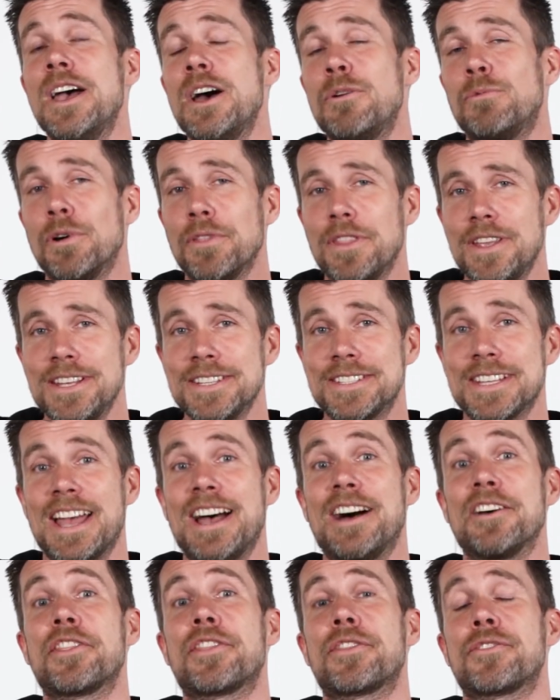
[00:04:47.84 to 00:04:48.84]
Well, there's
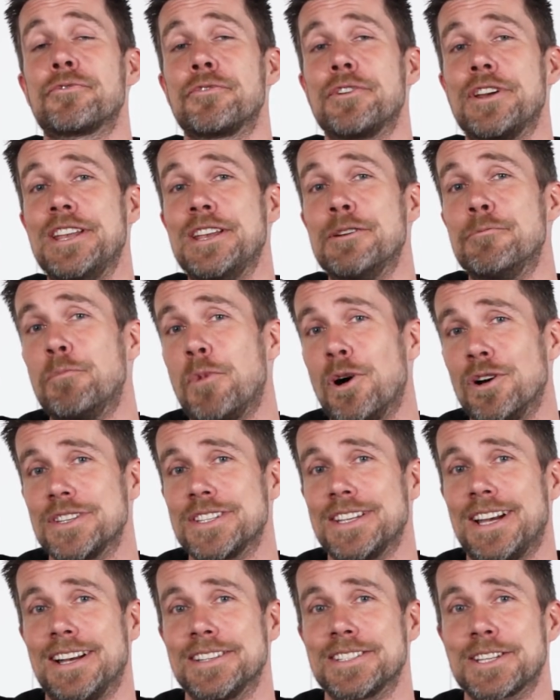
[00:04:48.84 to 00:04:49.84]
our three
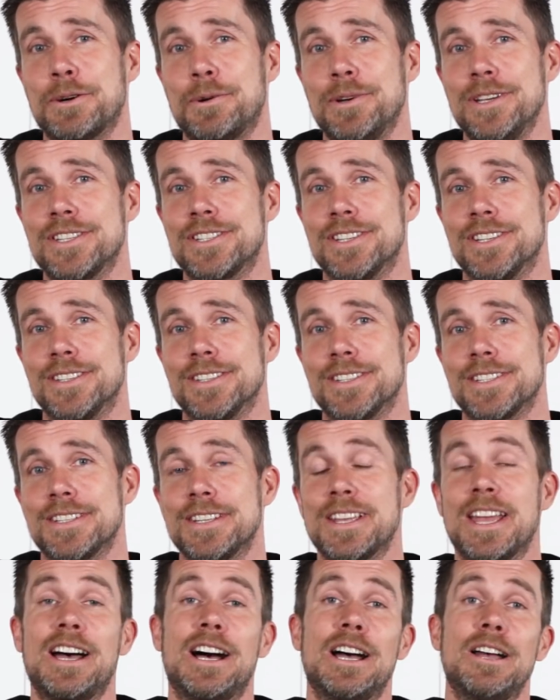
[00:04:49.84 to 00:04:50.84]
most asked questions.
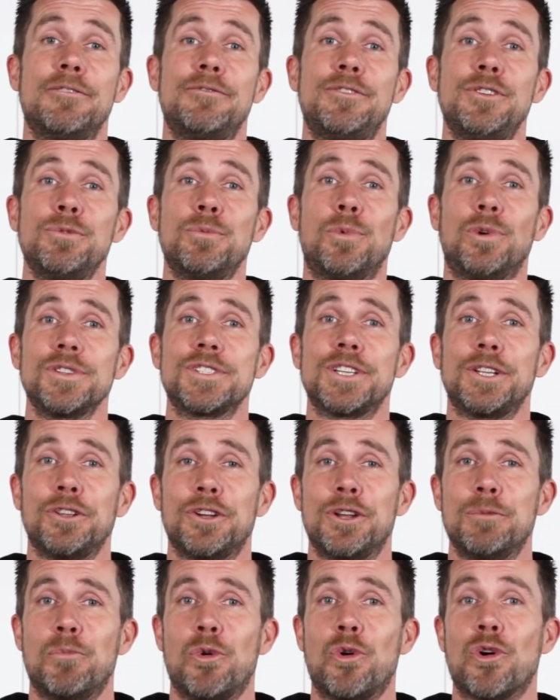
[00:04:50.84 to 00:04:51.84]
Now, if you want to
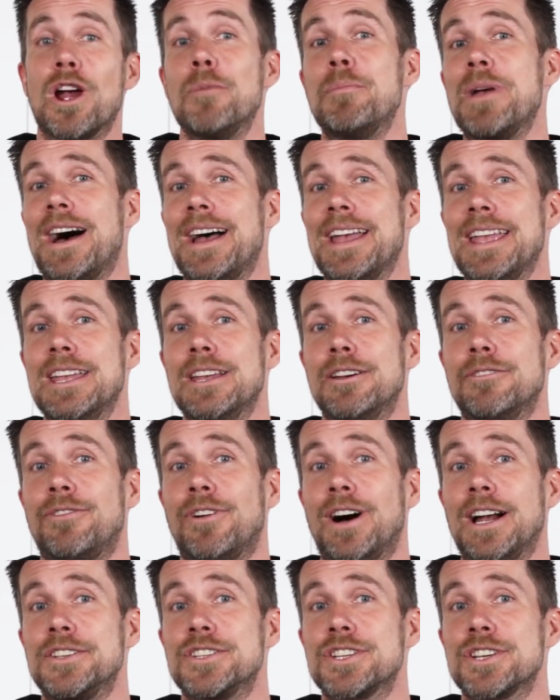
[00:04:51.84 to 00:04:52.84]
learn more about
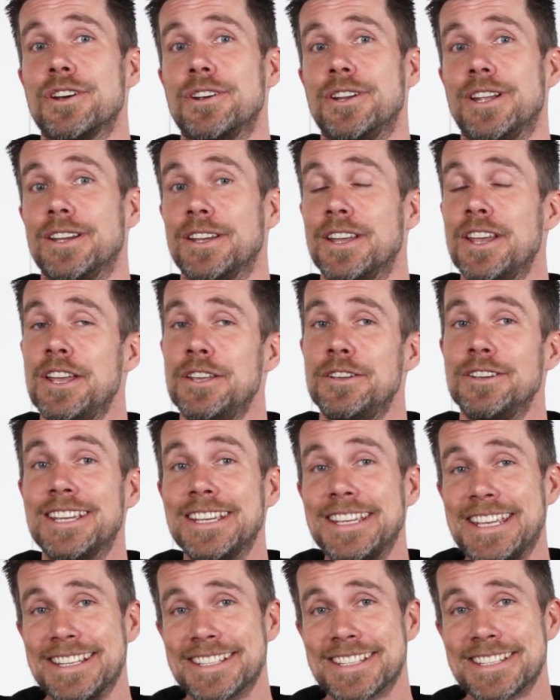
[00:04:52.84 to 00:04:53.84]
EFI tuning, you
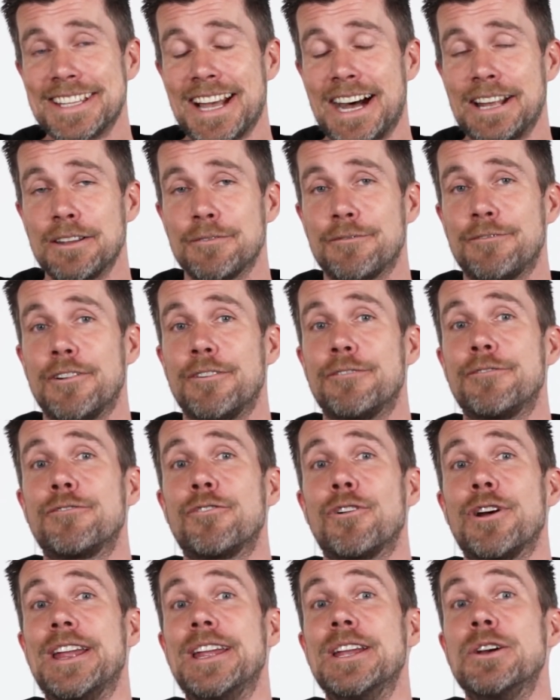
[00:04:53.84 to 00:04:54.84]
can get started for
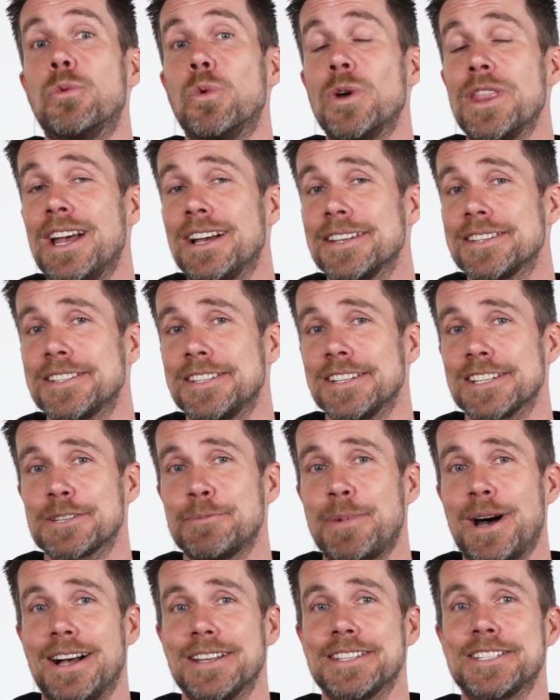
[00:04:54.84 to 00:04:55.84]
free with our
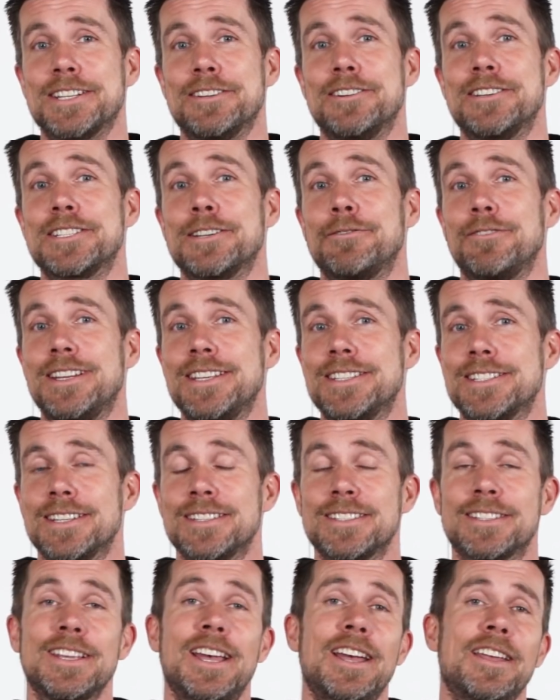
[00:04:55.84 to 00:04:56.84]
six-part series of
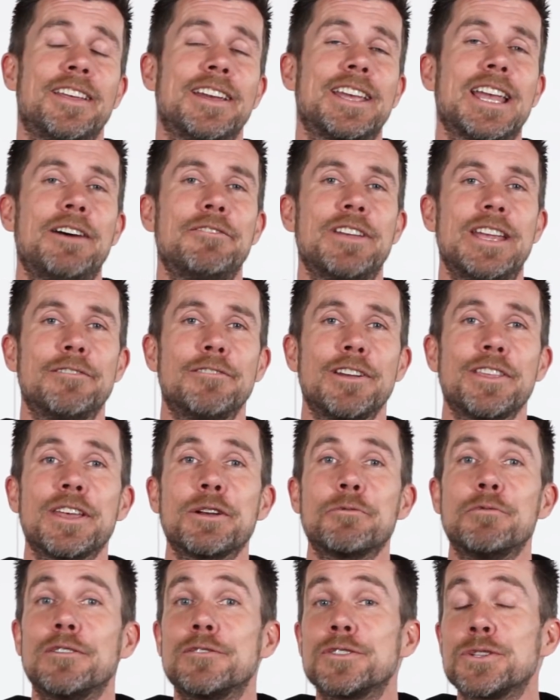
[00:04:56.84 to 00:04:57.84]
lessons. They cover
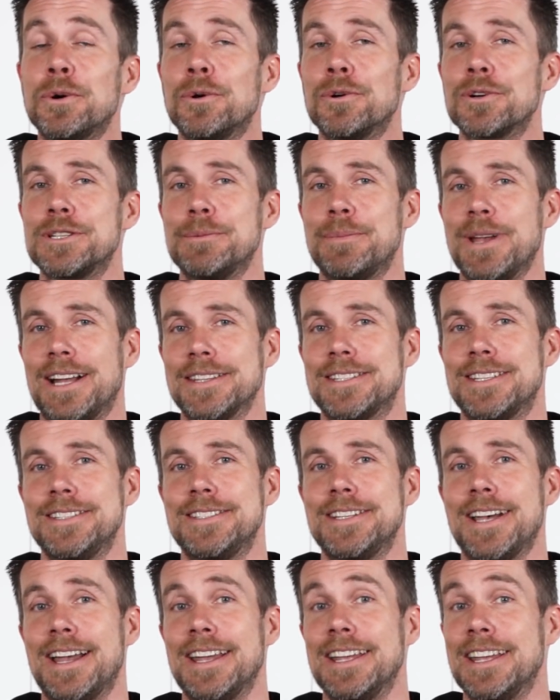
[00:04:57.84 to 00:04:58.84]
everything we've talked about
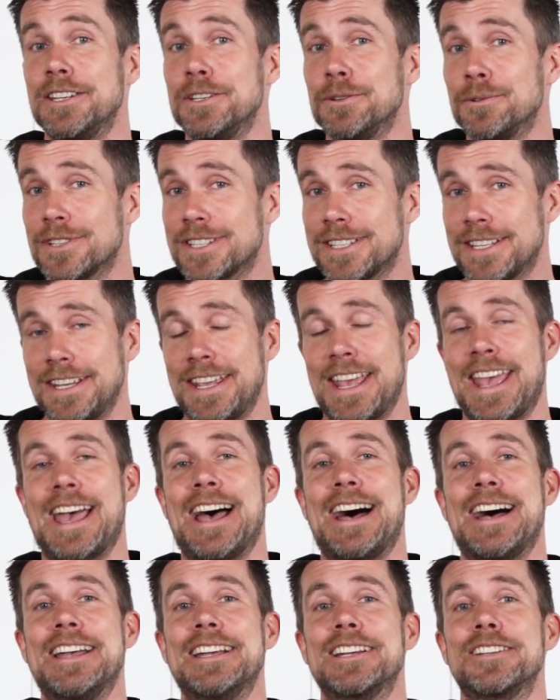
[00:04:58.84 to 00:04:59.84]
today, and you'll see
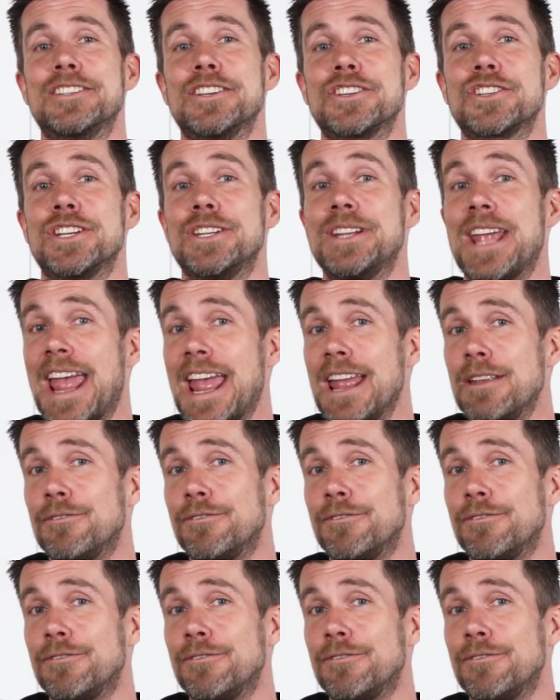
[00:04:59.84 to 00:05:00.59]
how ignition and